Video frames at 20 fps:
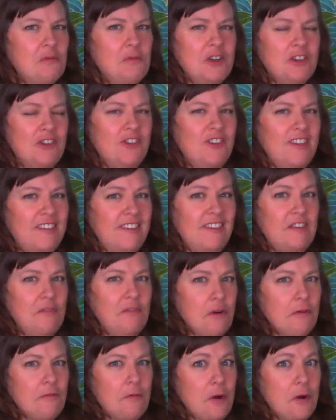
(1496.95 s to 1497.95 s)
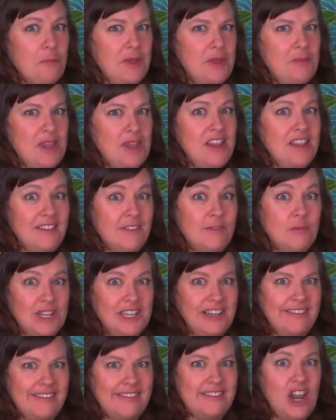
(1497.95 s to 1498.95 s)
which ZZ44PP is
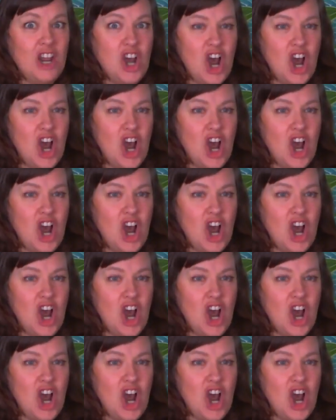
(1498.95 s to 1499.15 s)
really stuck